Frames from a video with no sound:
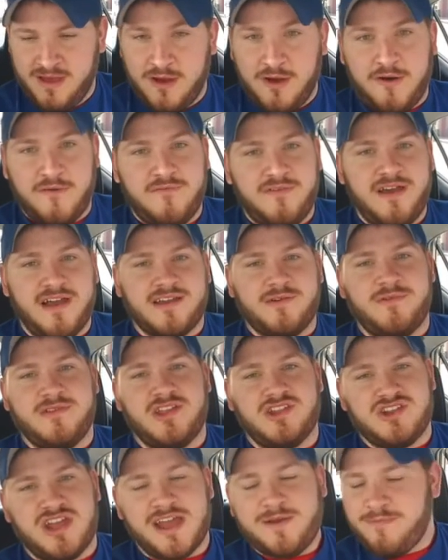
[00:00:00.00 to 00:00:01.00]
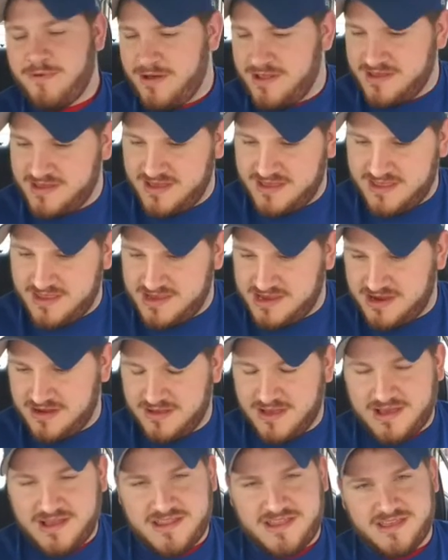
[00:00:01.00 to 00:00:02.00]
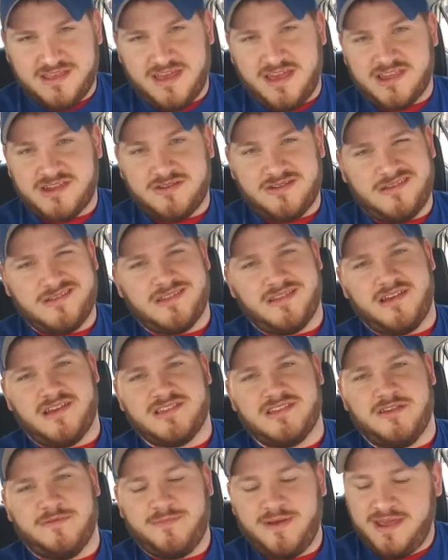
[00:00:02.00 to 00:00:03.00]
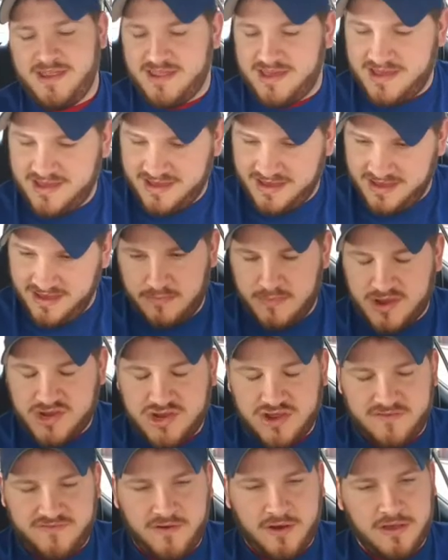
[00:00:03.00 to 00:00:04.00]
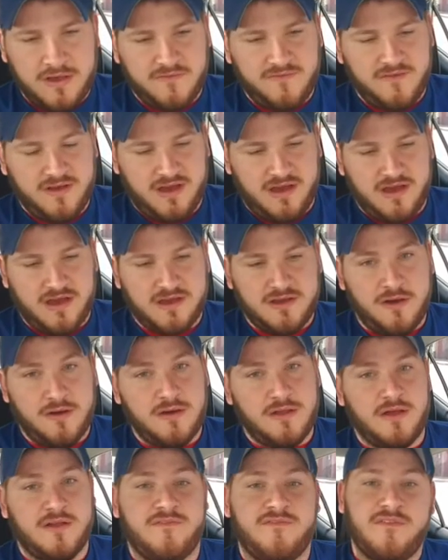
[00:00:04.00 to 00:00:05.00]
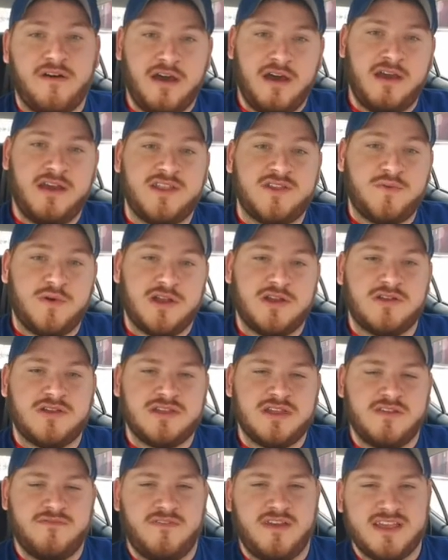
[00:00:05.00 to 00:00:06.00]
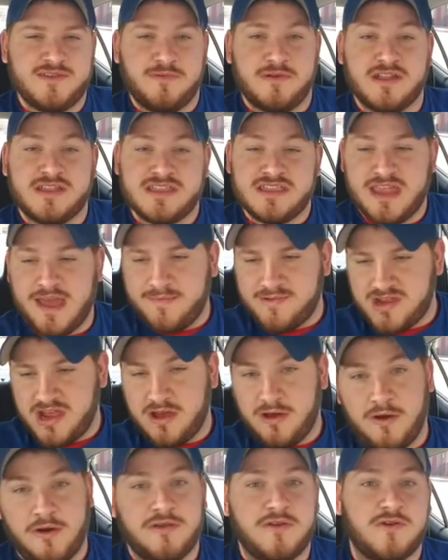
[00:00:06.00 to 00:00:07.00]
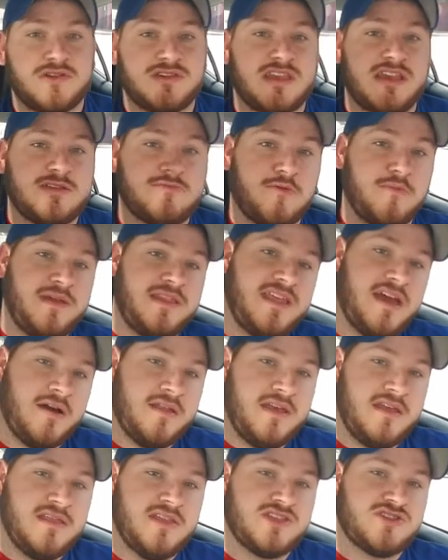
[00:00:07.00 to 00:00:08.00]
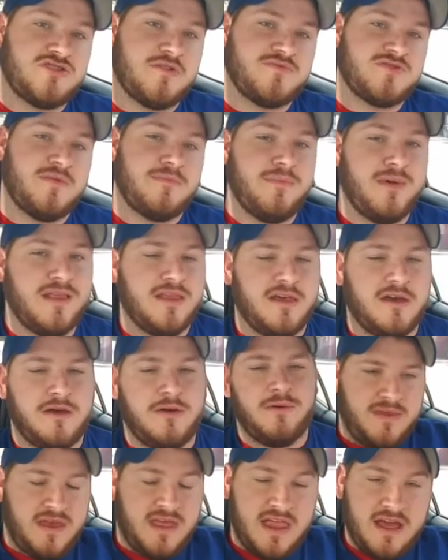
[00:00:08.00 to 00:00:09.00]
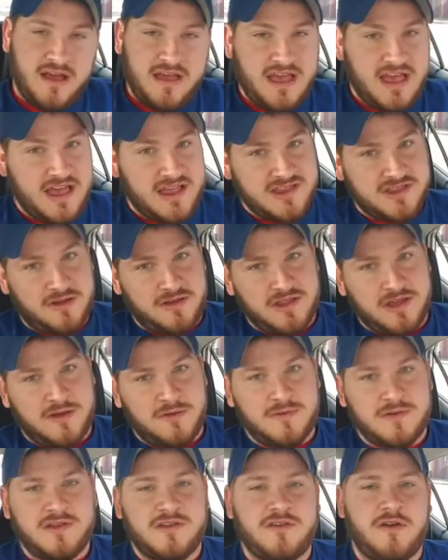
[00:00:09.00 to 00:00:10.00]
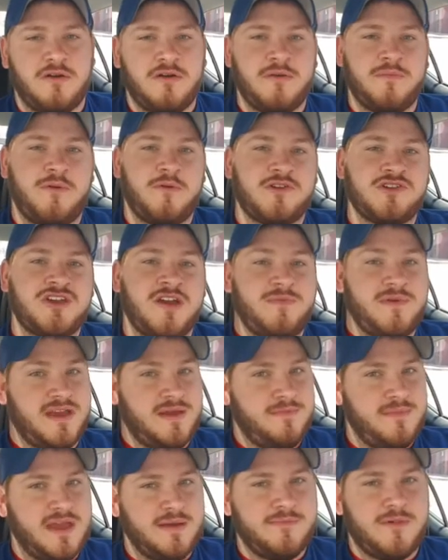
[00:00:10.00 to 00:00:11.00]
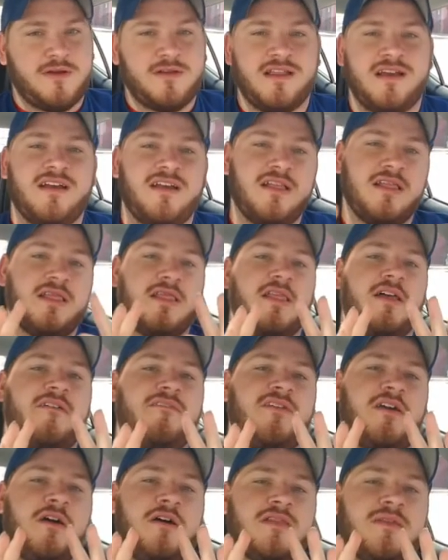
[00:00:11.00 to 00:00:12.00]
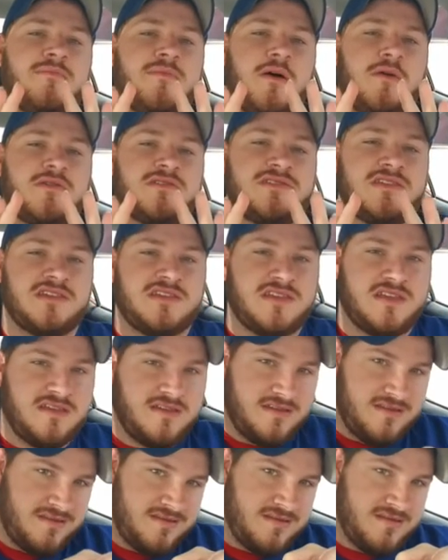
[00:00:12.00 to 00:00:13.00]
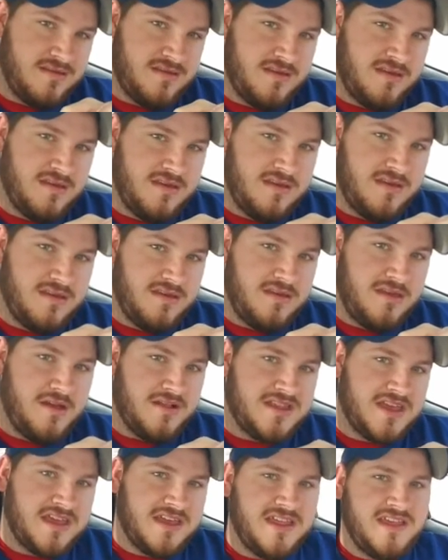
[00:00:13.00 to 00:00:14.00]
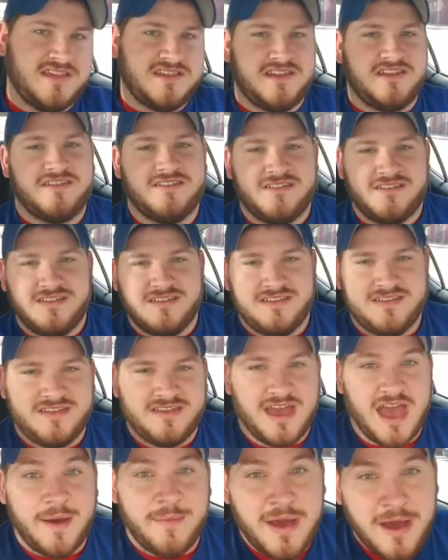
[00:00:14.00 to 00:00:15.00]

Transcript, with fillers: Hopefully, I can win the jackpot again this year, like I did last year. That was a nice little payday. Make sure you follow uh, Kollin on Vine, Twitter, Facebook, and Snapchat. All those links will be down in the description below. And as y'all know, Kollin Pork Chop and Big Bird love y'all the mostest. Y'all take it easy. I'm